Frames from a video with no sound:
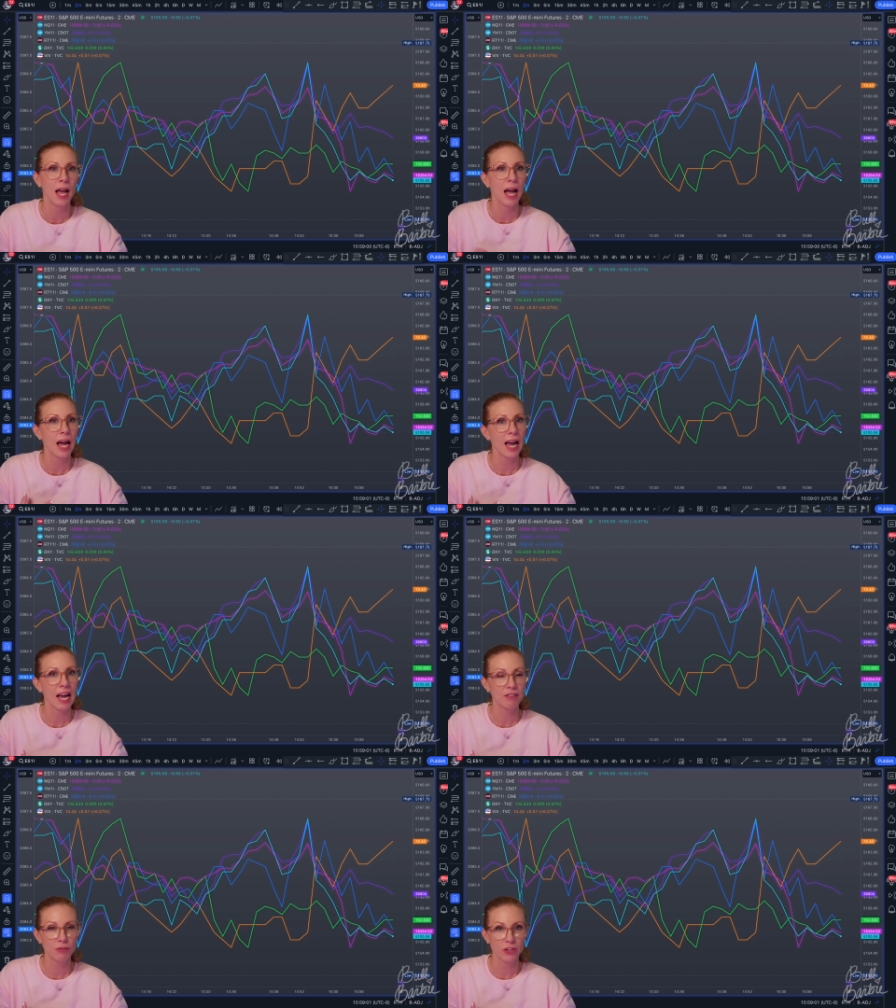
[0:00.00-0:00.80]
I
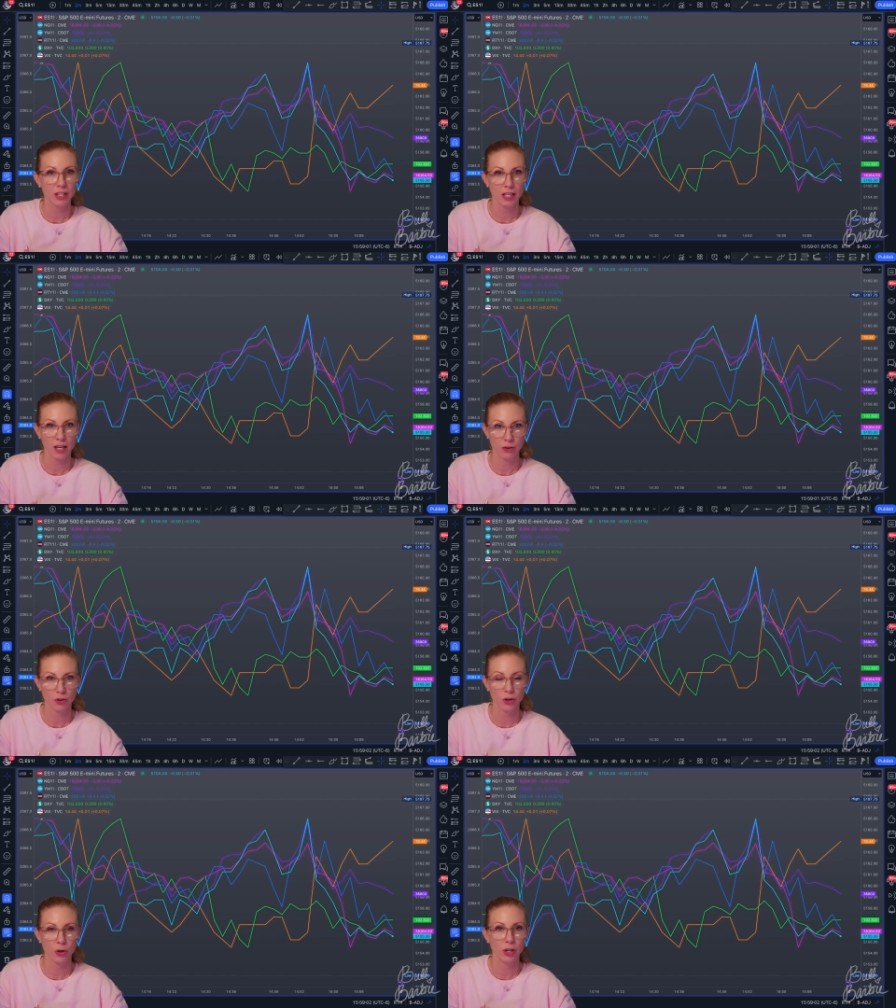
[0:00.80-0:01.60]
have everything color
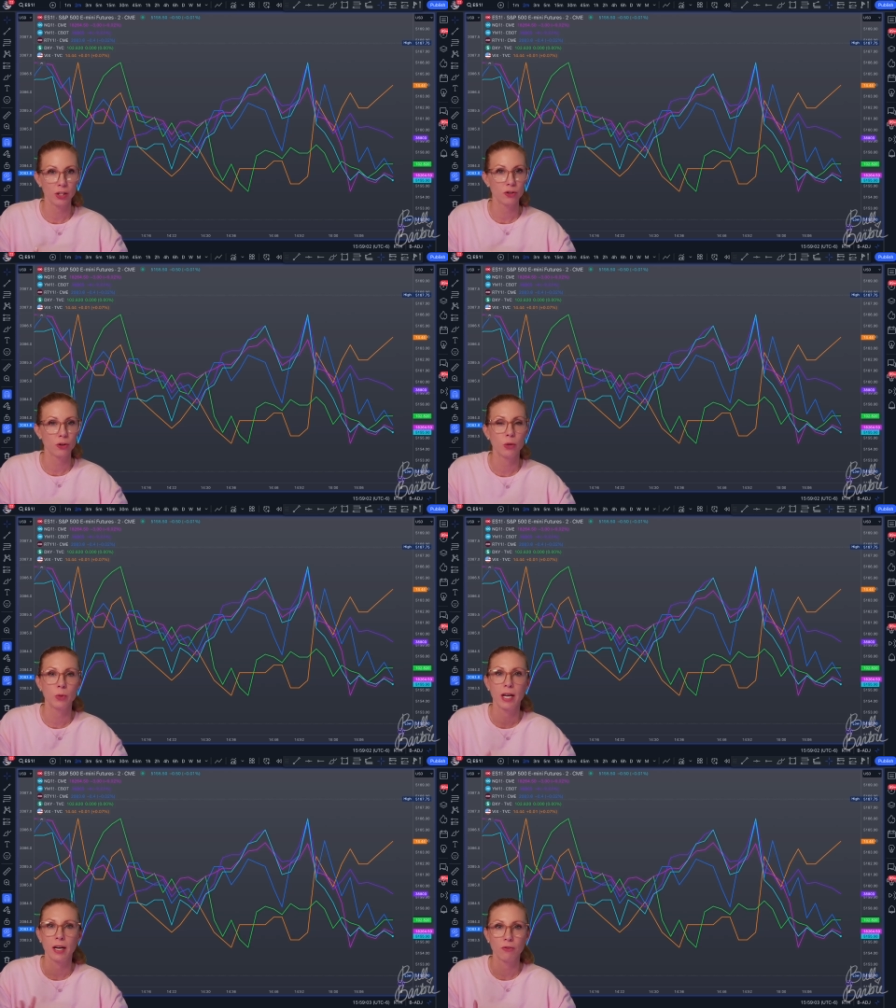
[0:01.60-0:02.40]
coded so that
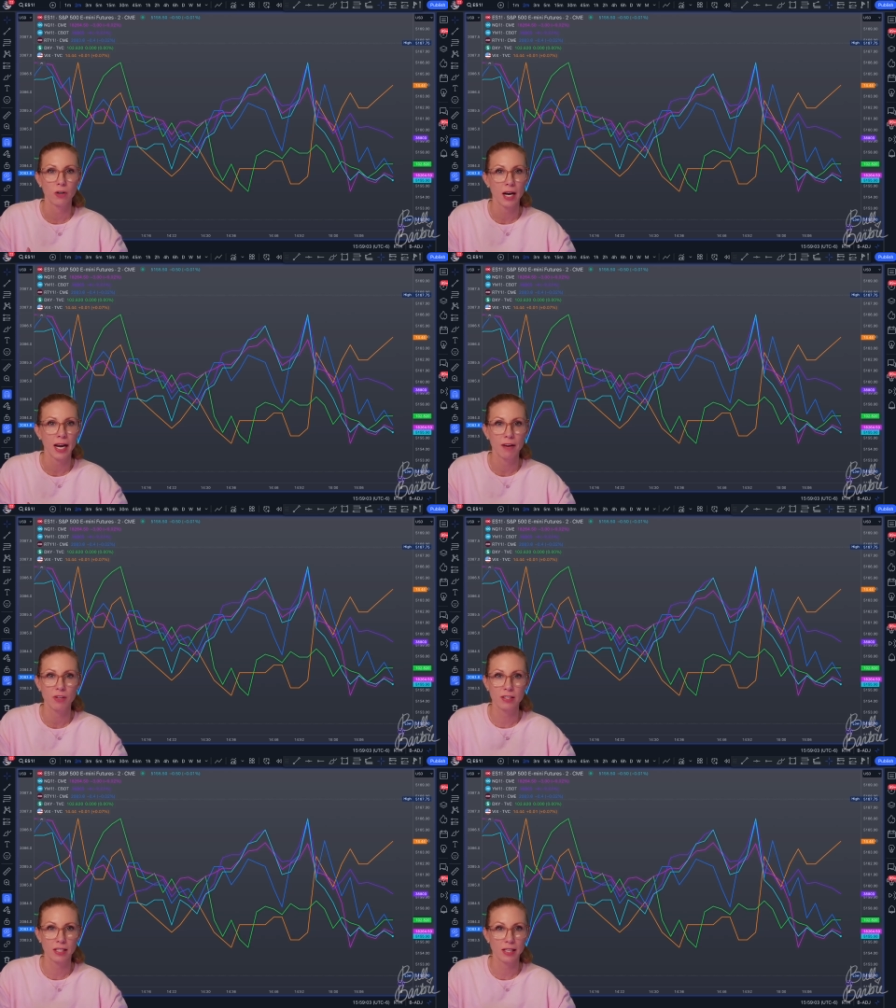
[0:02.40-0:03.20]
whenever I have
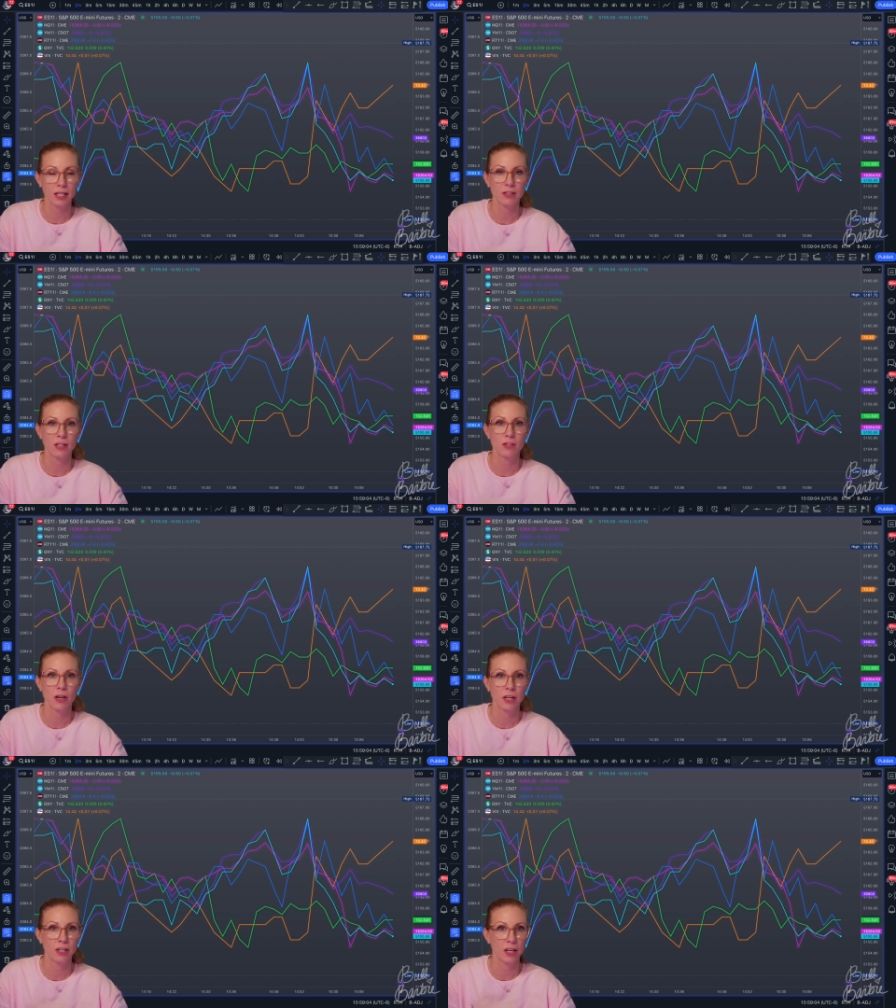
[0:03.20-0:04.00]
these indexes
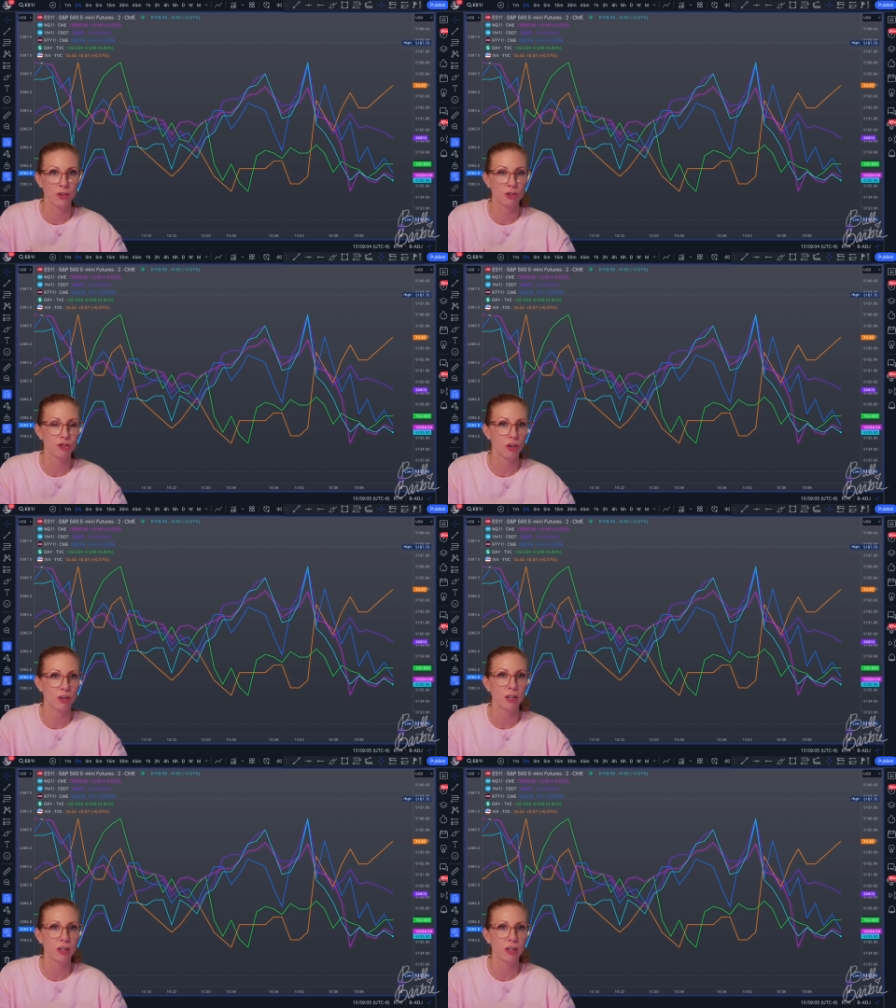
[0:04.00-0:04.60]
on another chart,